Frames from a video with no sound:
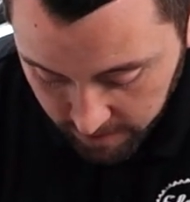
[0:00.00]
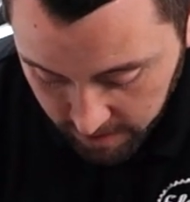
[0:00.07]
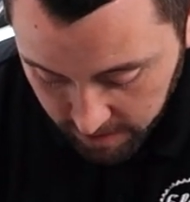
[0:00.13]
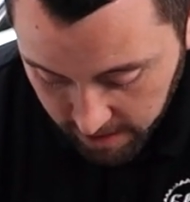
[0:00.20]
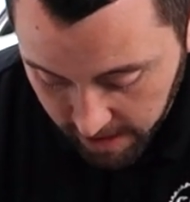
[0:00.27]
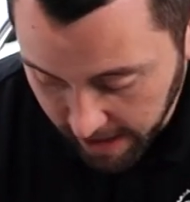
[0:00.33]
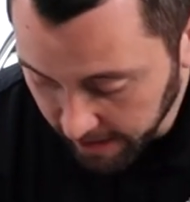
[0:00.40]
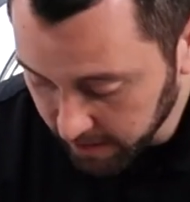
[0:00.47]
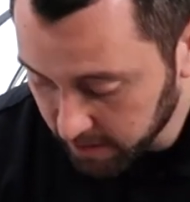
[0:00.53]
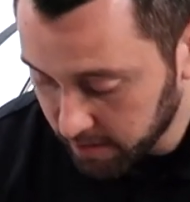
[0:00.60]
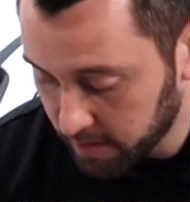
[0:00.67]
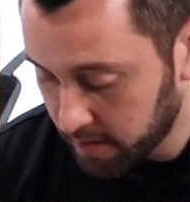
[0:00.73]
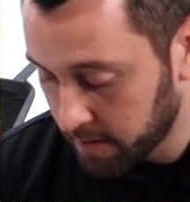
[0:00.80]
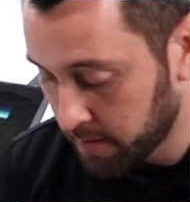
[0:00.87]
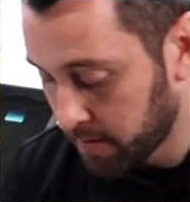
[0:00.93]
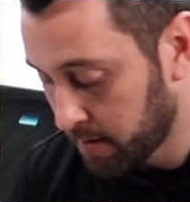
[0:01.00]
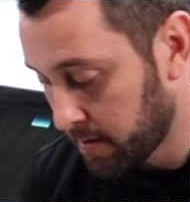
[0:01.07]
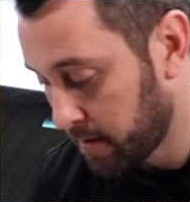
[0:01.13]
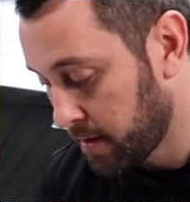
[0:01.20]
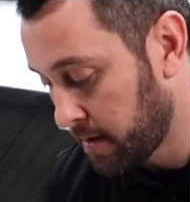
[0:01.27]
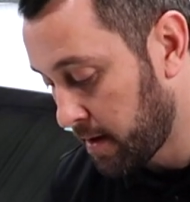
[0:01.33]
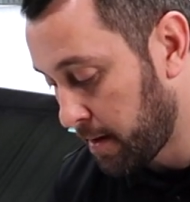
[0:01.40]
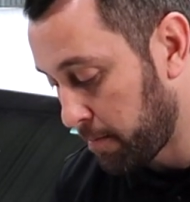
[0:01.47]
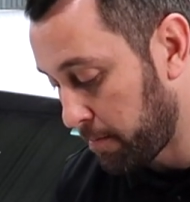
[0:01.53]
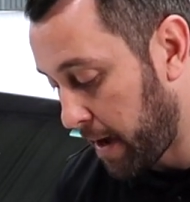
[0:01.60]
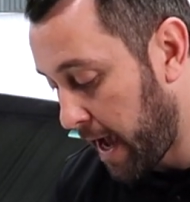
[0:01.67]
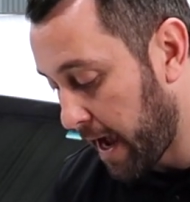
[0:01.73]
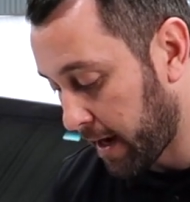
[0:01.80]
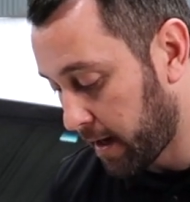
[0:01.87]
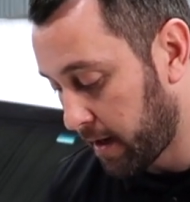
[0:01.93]
next,
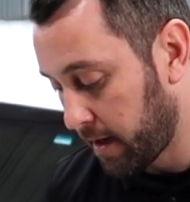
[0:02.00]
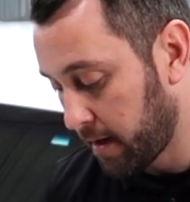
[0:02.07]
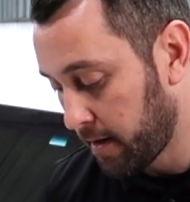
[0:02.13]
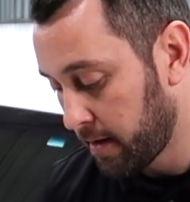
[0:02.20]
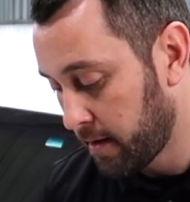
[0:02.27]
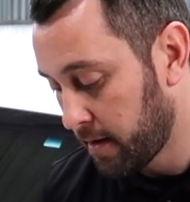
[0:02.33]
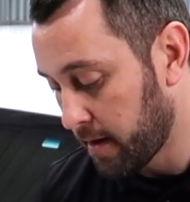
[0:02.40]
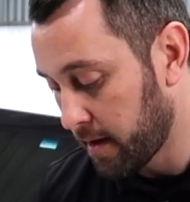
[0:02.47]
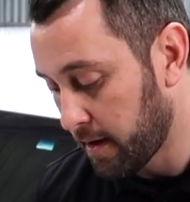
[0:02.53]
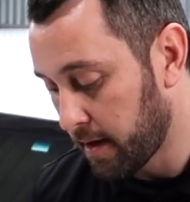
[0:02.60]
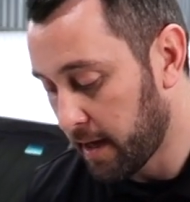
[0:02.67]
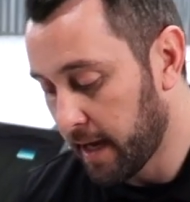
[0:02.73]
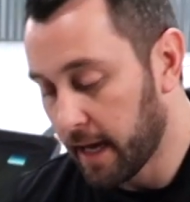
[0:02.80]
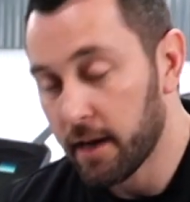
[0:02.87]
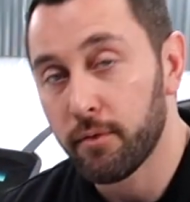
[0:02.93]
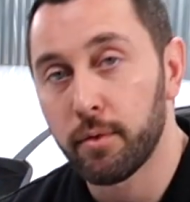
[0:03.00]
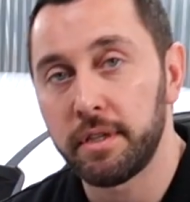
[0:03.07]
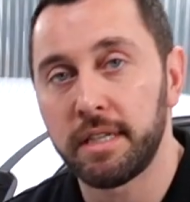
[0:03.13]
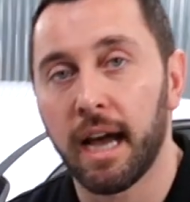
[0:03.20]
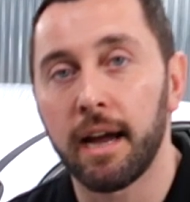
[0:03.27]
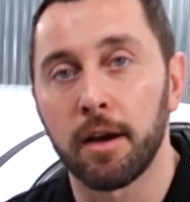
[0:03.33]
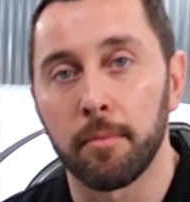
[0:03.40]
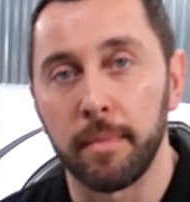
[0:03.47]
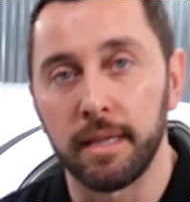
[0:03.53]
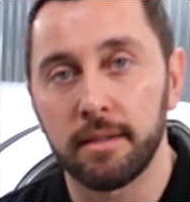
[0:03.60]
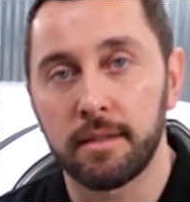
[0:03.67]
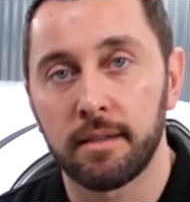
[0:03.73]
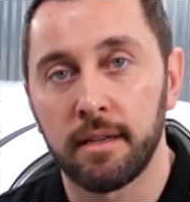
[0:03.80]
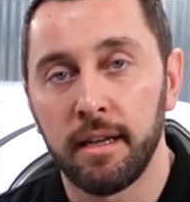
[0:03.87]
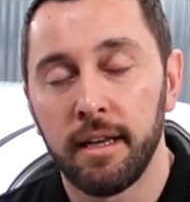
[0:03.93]
back out of retirement.
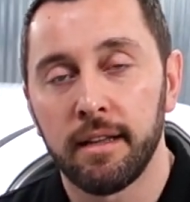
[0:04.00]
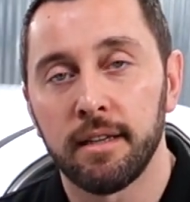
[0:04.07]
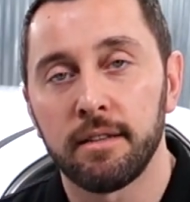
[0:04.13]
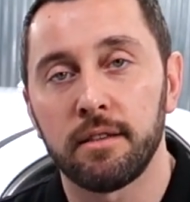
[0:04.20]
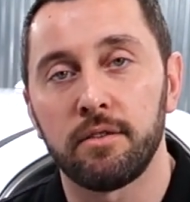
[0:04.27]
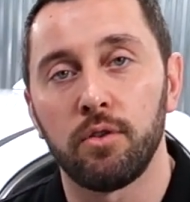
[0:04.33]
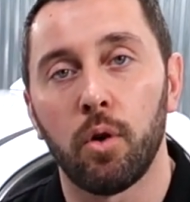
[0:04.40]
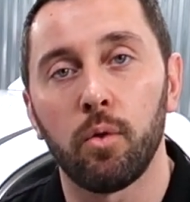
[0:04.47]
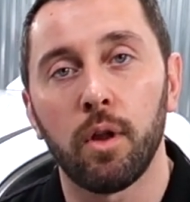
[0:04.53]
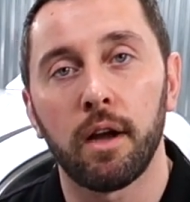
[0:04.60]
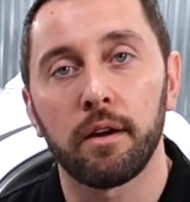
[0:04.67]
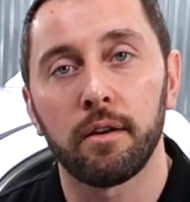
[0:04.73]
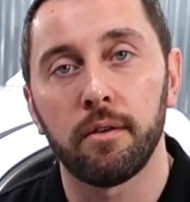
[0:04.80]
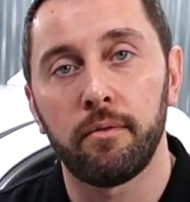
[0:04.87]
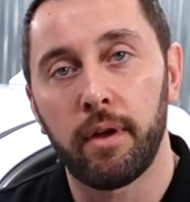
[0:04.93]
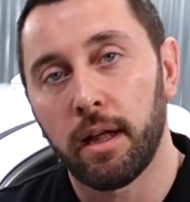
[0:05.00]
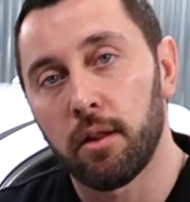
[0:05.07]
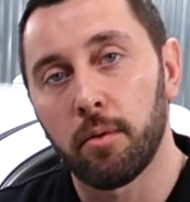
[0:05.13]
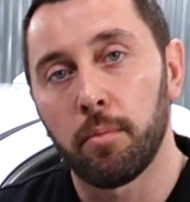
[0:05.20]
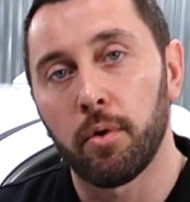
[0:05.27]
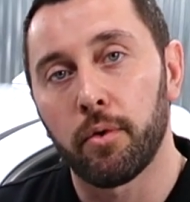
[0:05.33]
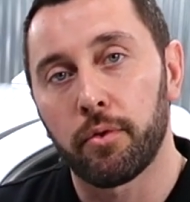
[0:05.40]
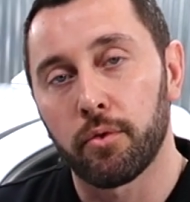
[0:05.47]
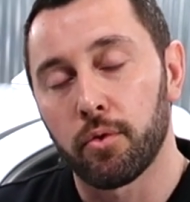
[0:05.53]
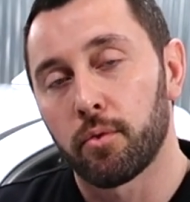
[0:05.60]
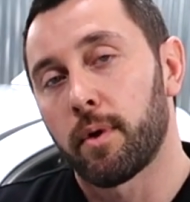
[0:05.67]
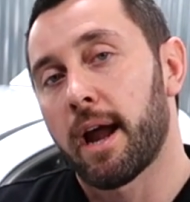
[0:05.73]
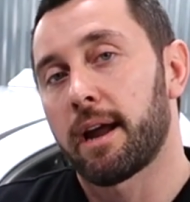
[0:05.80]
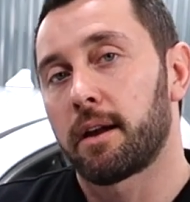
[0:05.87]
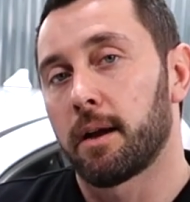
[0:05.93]
This is no longer available through the
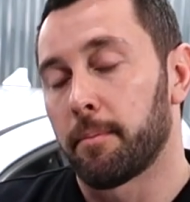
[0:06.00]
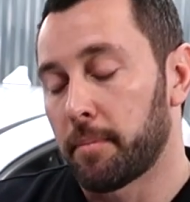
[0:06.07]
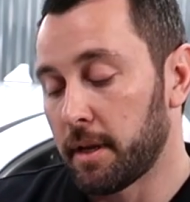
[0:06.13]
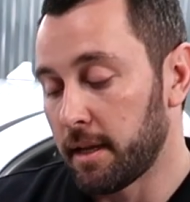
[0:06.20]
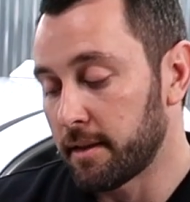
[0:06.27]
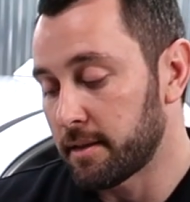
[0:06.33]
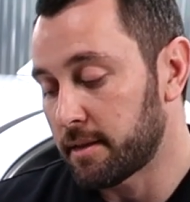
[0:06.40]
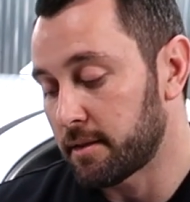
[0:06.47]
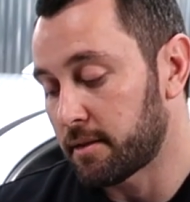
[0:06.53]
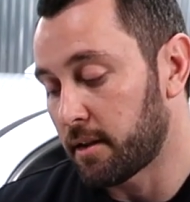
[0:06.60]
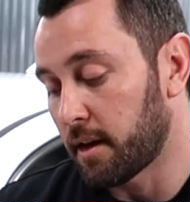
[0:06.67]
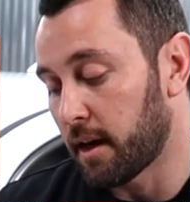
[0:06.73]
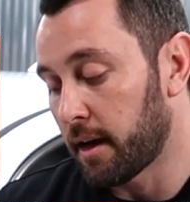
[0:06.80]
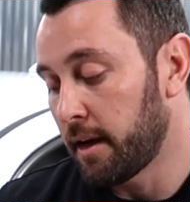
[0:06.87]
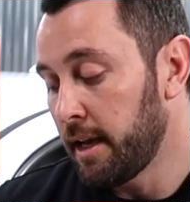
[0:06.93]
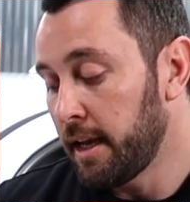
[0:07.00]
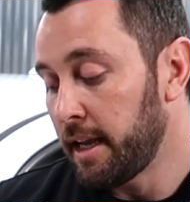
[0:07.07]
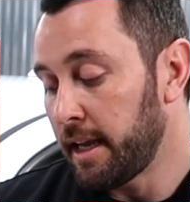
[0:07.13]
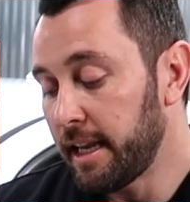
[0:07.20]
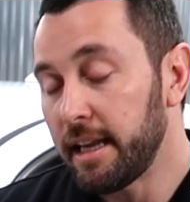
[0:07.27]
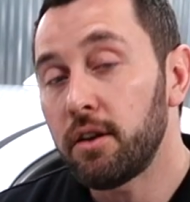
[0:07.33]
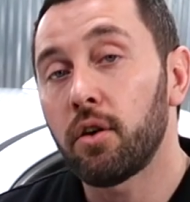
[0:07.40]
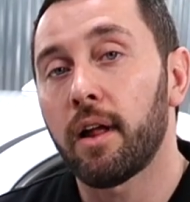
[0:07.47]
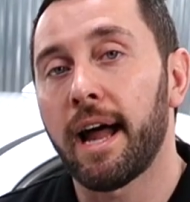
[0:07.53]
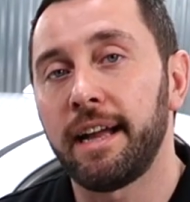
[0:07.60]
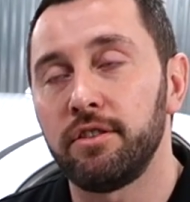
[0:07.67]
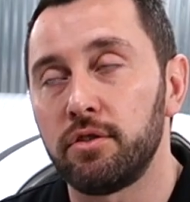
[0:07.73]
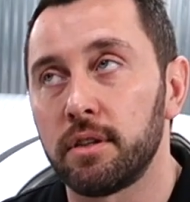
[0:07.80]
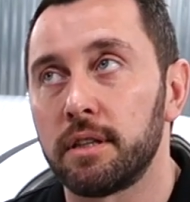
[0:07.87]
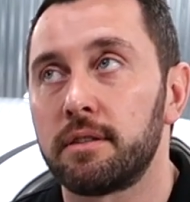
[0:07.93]
rag company. This is the
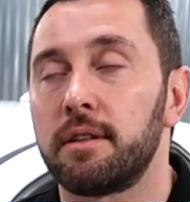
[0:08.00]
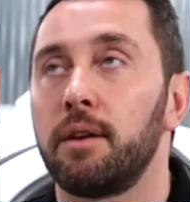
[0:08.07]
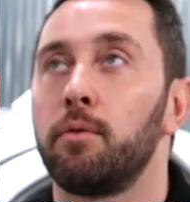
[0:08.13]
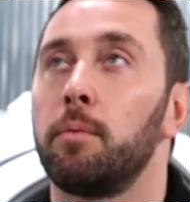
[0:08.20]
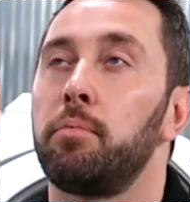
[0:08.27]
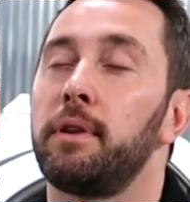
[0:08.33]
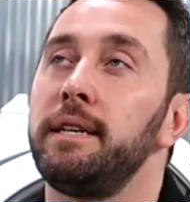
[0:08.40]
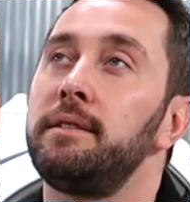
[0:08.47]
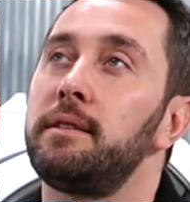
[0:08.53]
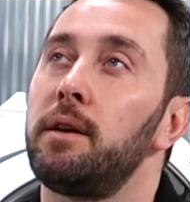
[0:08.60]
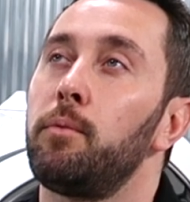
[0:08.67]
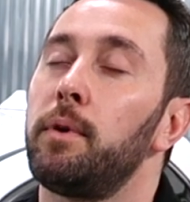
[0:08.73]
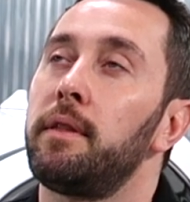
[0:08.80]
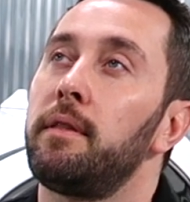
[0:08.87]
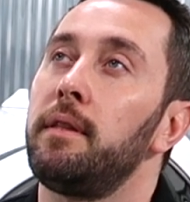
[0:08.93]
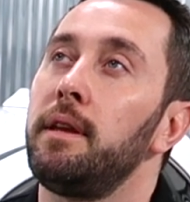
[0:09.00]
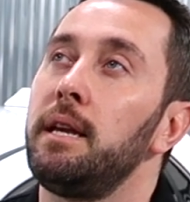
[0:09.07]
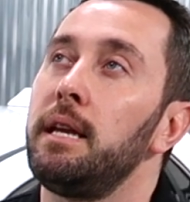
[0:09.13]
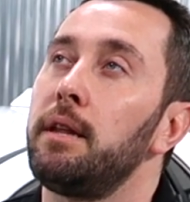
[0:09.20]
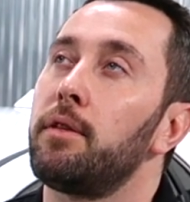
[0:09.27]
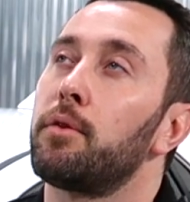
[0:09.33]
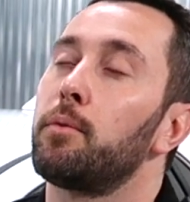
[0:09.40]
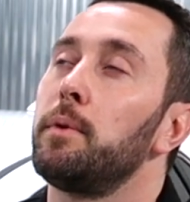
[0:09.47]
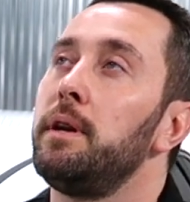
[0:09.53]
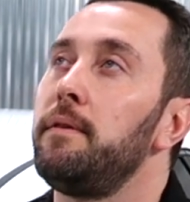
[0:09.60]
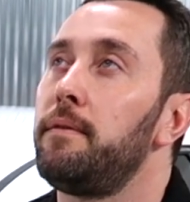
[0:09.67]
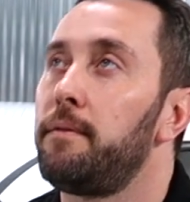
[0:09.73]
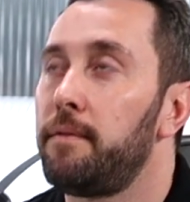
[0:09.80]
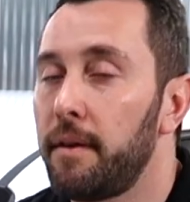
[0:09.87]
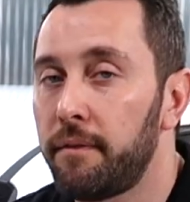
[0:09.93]
EDGELESS. They replaced it with the
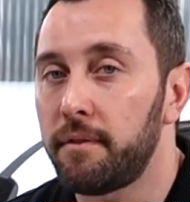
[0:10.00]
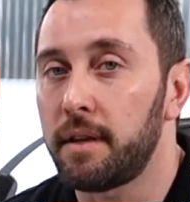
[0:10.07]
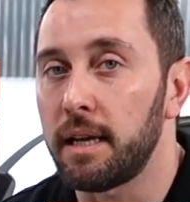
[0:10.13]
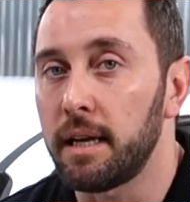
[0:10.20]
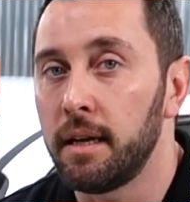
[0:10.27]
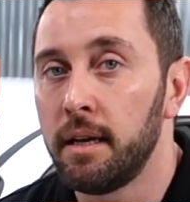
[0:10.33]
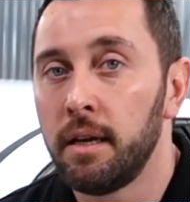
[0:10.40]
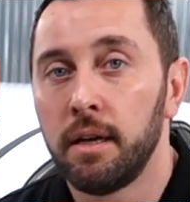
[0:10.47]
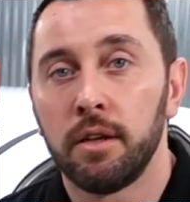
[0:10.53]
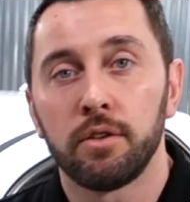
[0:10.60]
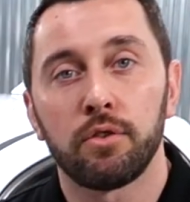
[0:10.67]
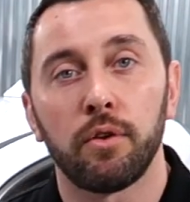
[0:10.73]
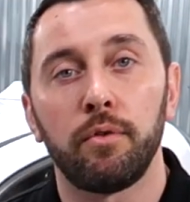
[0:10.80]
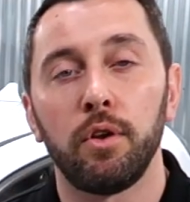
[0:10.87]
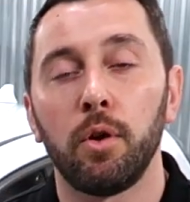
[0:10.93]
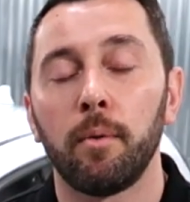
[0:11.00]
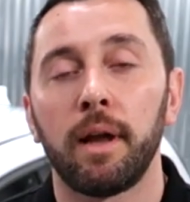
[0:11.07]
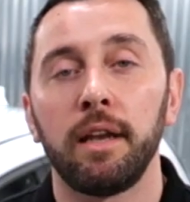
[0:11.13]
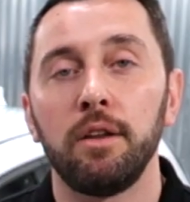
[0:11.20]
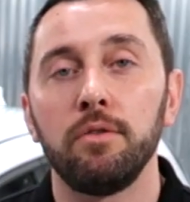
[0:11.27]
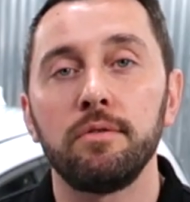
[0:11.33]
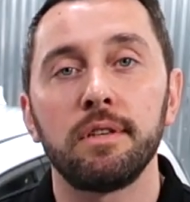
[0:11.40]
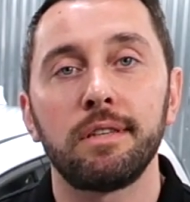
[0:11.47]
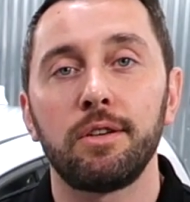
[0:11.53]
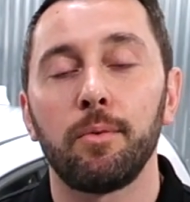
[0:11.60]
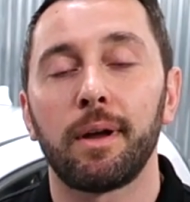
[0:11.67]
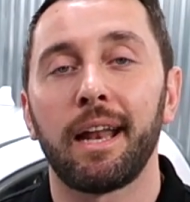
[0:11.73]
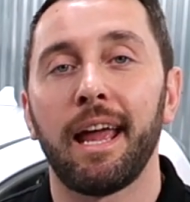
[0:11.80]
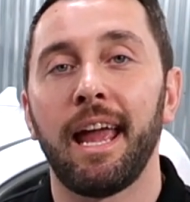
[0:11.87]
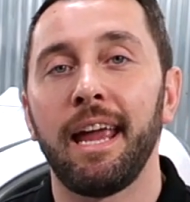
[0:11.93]
350. So if you don't want to use this, you
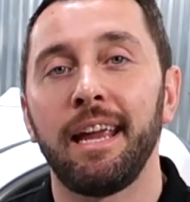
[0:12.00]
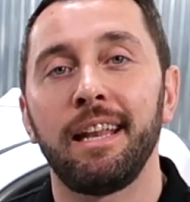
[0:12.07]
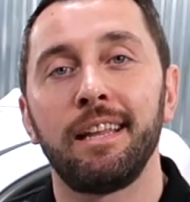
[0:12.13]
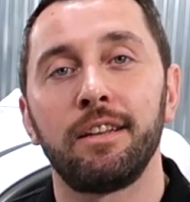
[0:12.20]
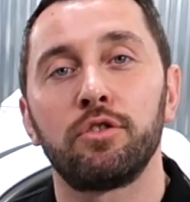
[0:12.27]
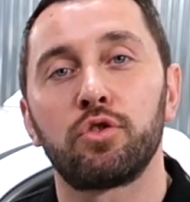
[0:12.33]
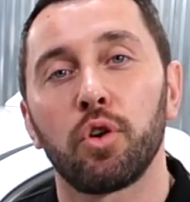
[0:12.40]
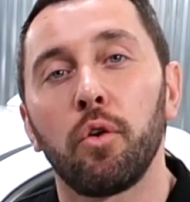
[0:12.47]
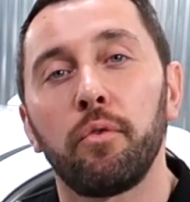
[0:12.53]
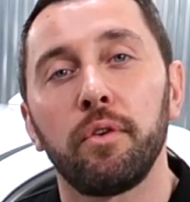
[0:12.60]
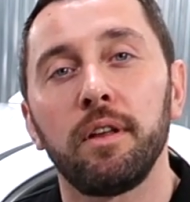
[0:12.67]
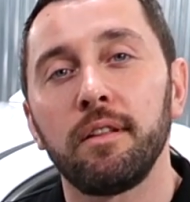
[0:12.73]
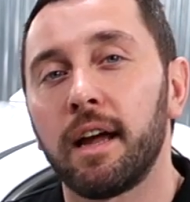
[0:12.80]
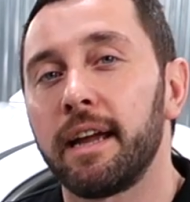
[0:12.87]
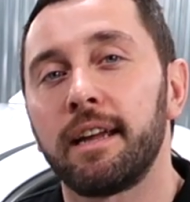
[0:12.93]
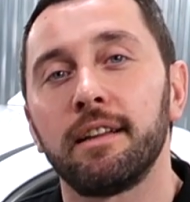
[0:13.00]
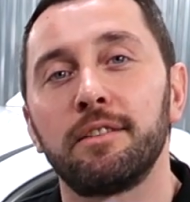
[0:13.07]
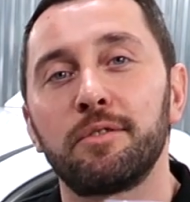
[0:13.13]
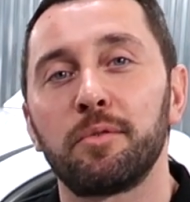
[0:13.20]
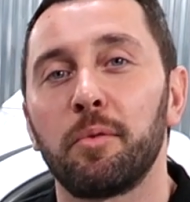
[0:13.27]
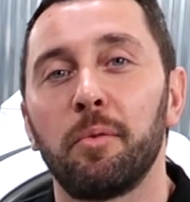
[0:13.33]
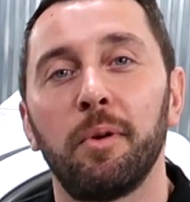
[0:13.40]
want to hang it in a trophy like it's